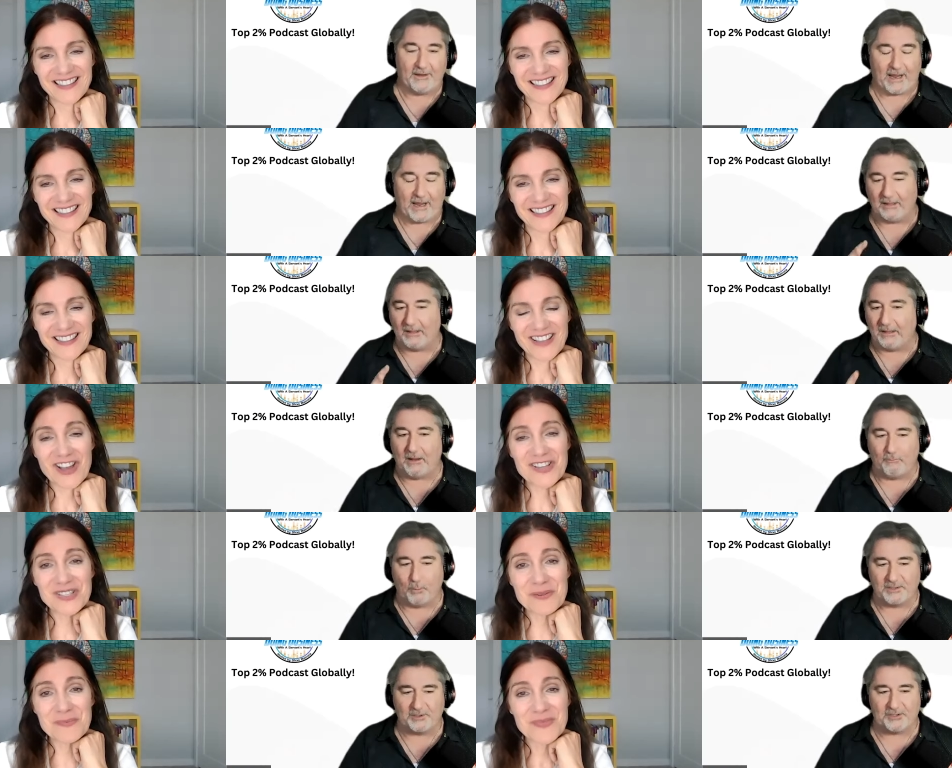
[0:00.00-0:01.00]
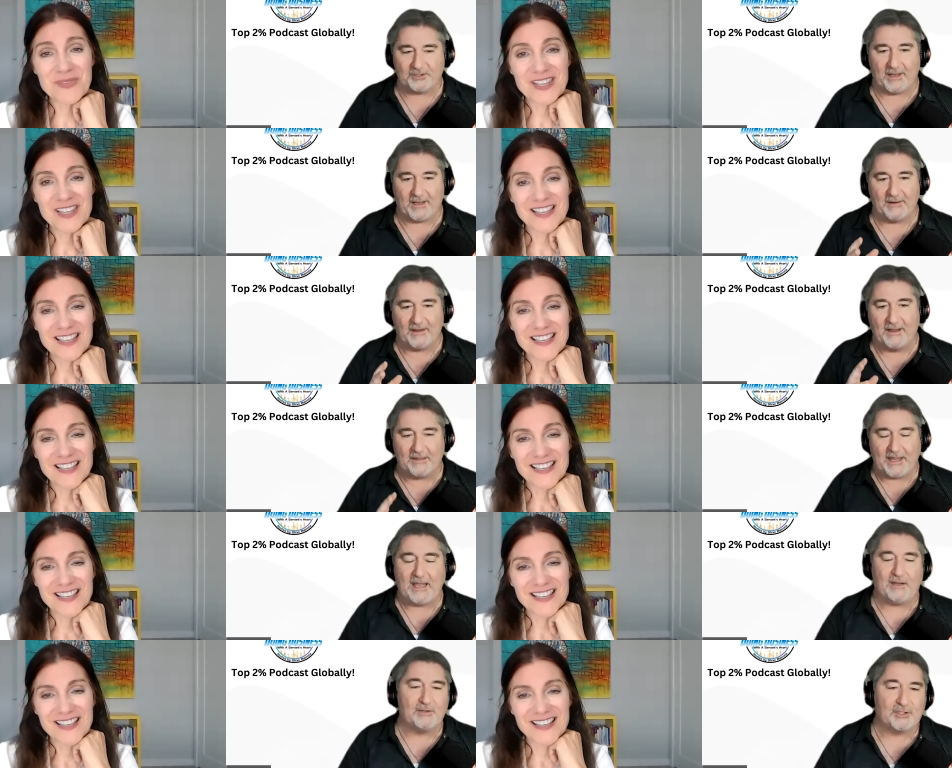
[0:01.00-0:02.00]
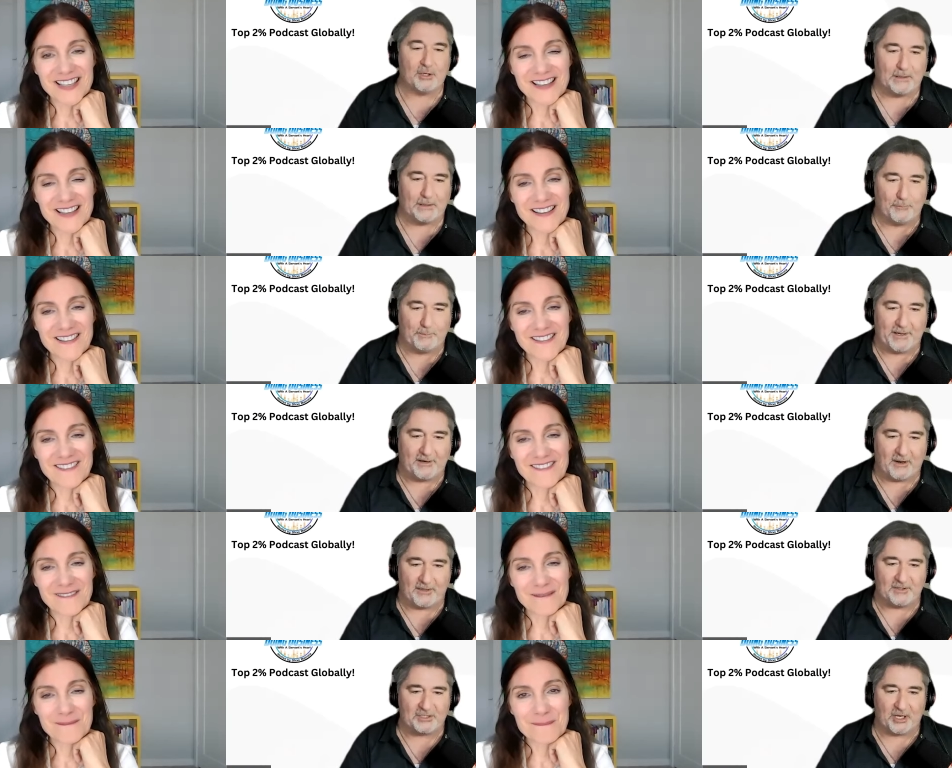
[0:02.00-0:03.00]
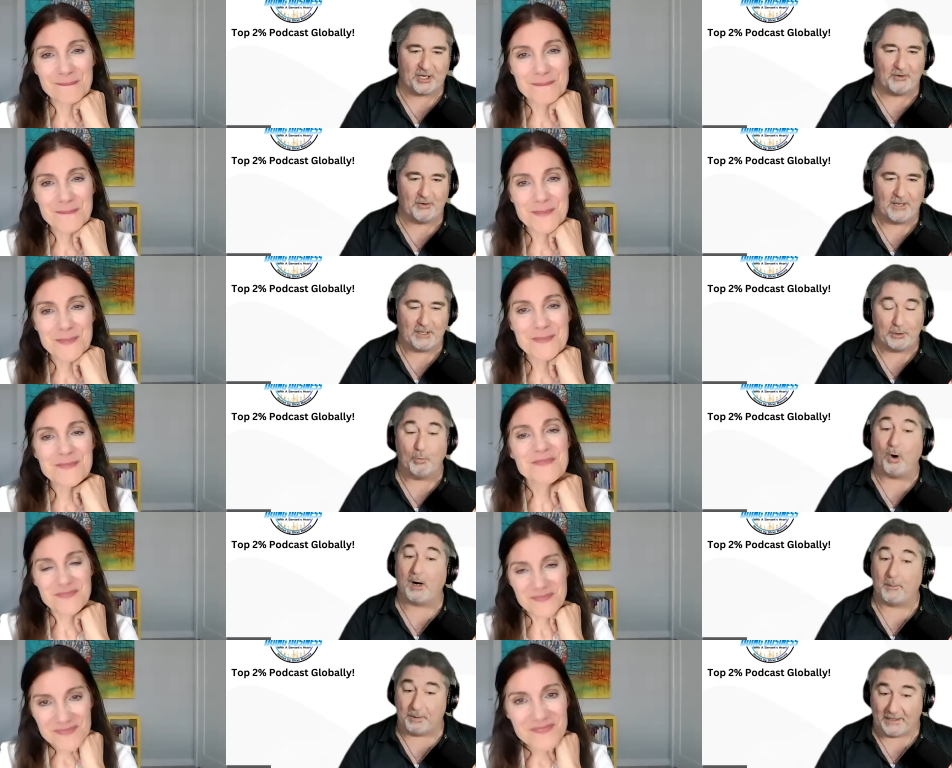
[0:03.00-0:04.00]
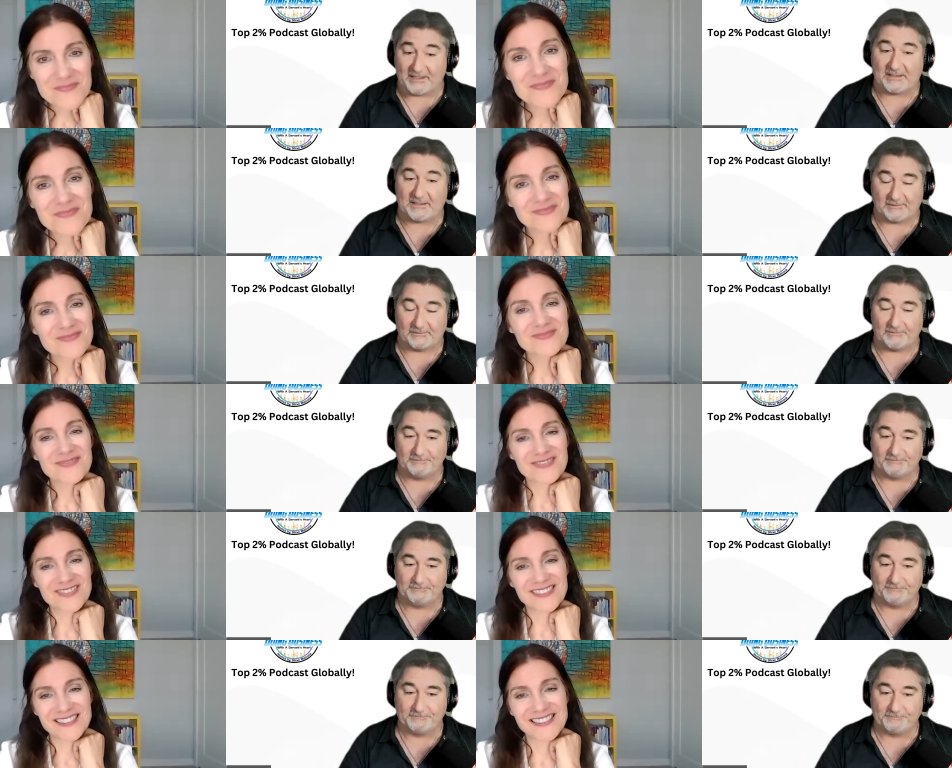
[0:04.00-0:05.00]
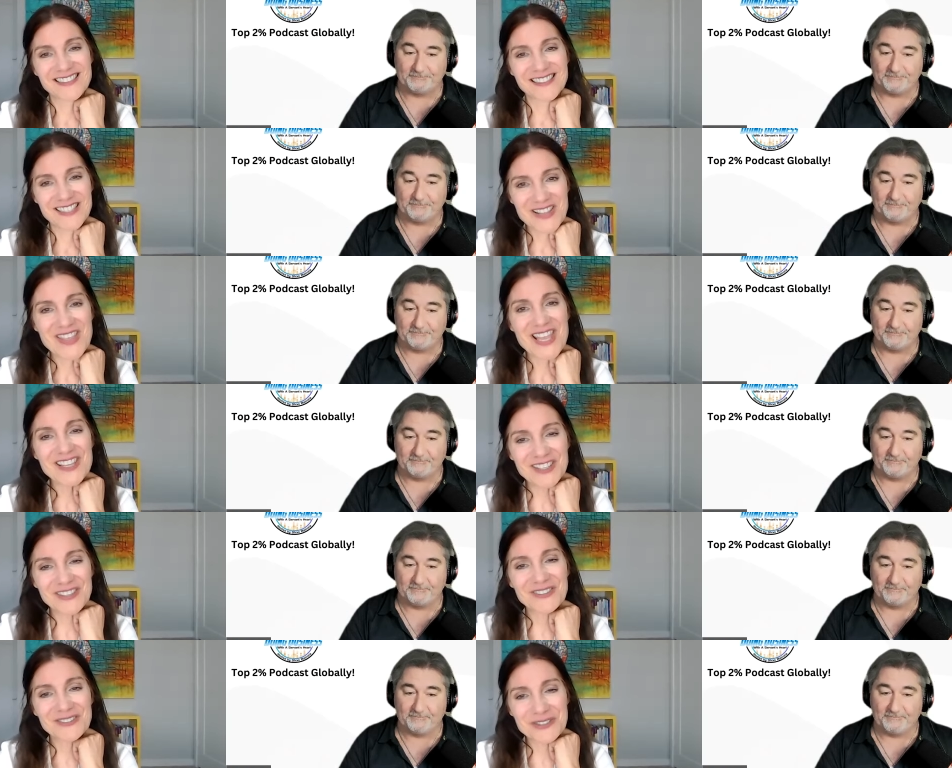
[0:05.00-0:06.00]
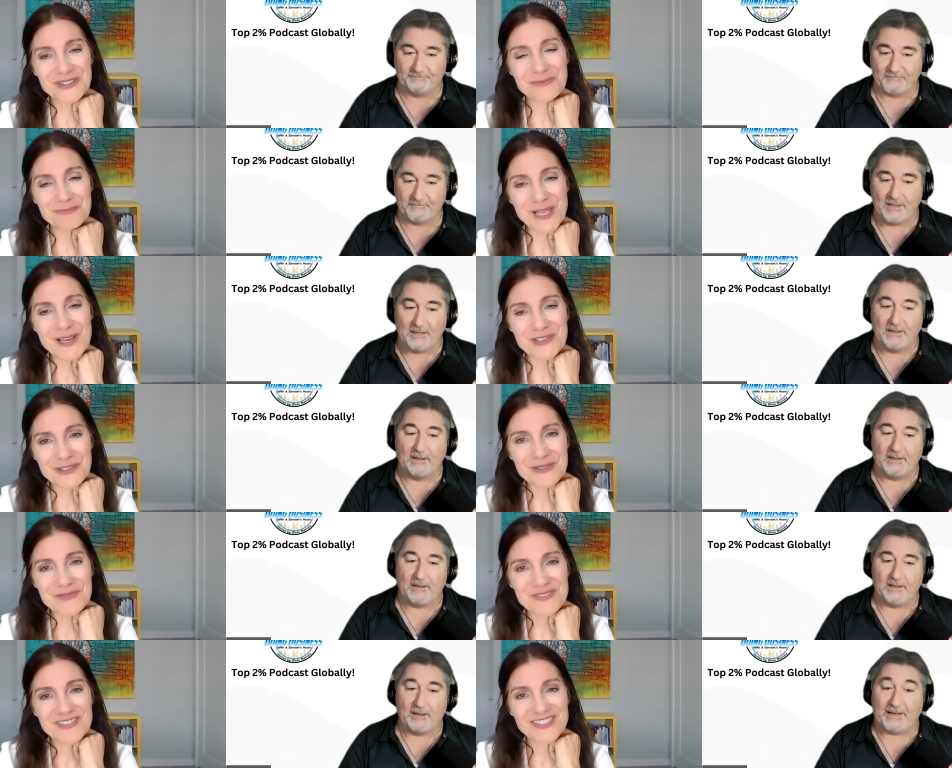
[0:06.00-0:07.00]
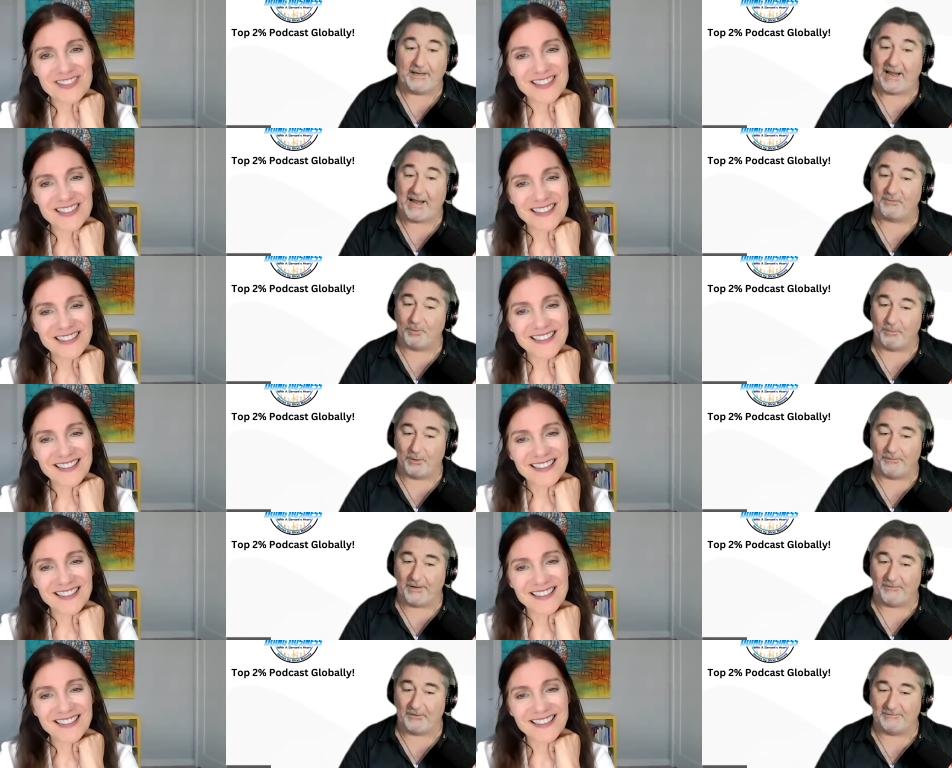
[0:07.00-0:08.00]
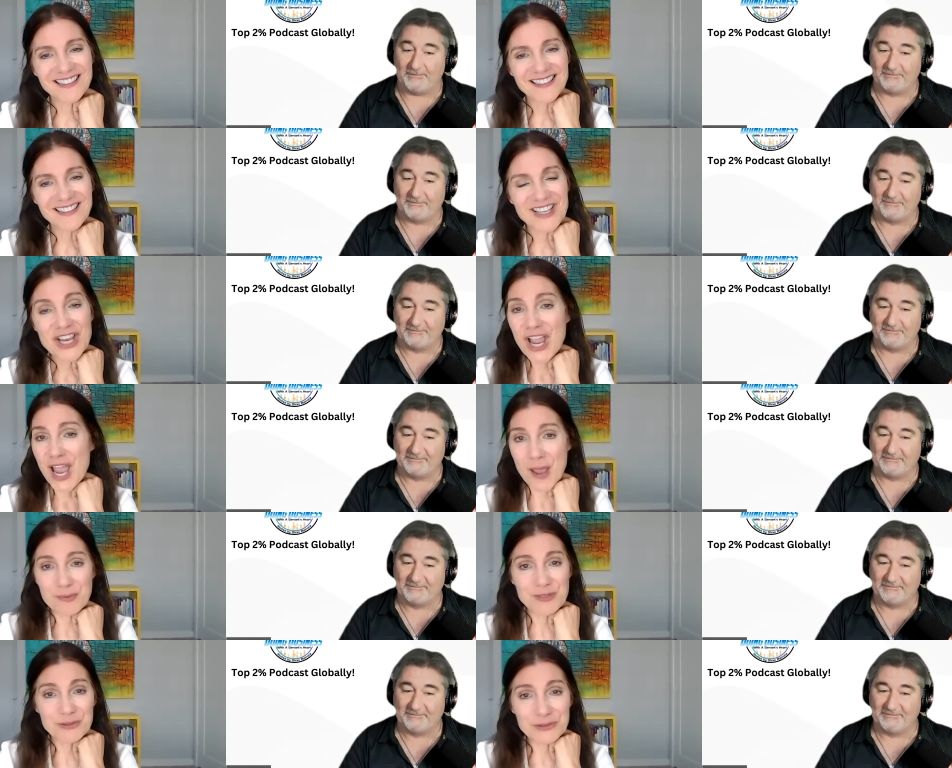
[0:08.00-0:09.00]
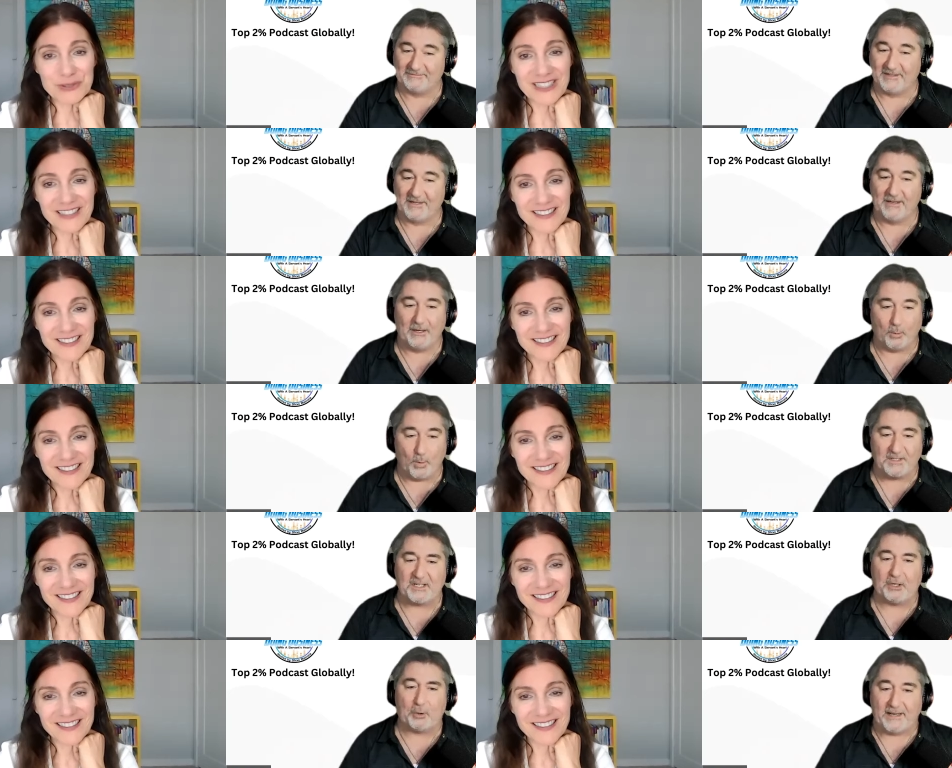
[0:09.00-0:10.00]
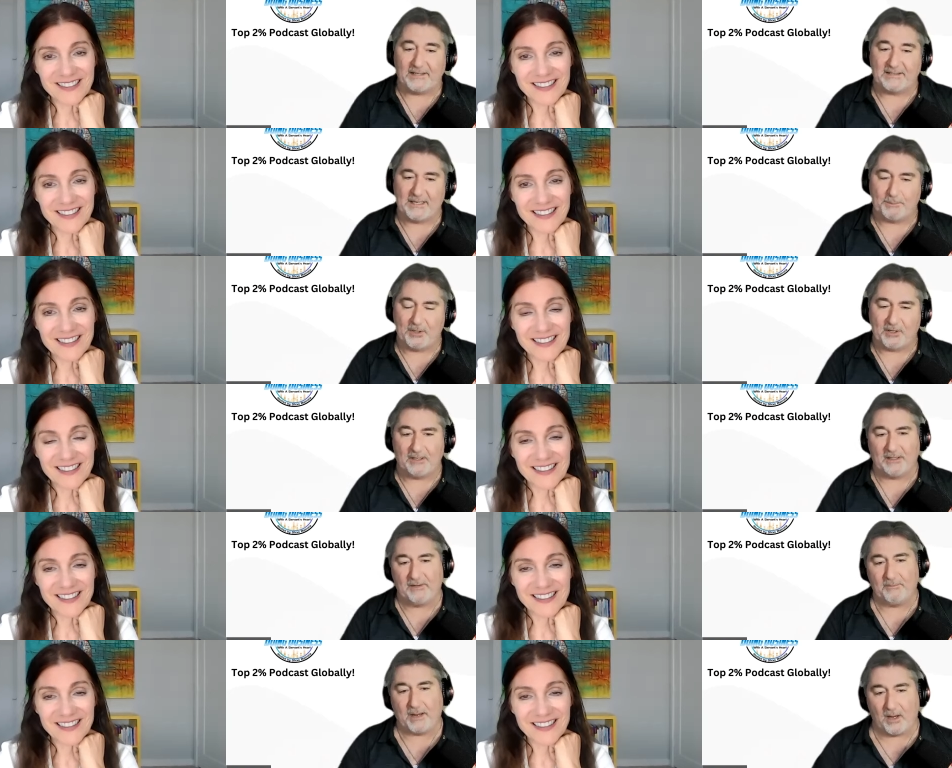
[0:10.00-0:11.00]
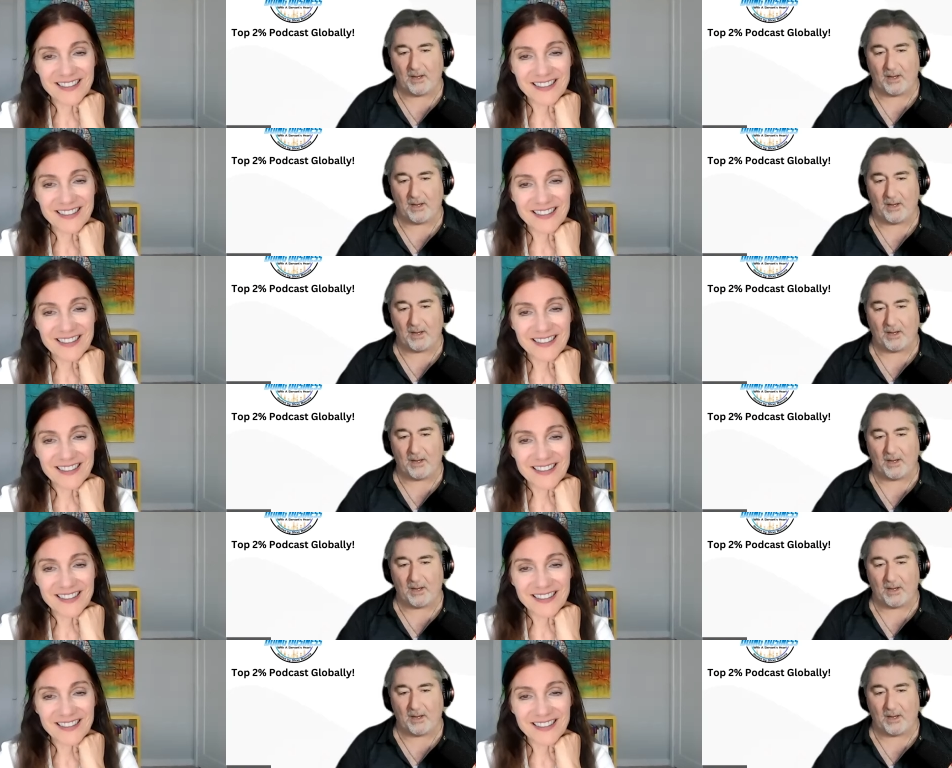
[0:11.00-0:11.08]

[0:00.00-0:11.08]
Speaker 1: I love awesome. what you're saying. Thank you so much for being on the show. You are a blessing.
Speaker 2: Thank you. It's a pleasure.
Speaker 1: Can I ask one more favor? Absolutely. What's a great tip you can leave my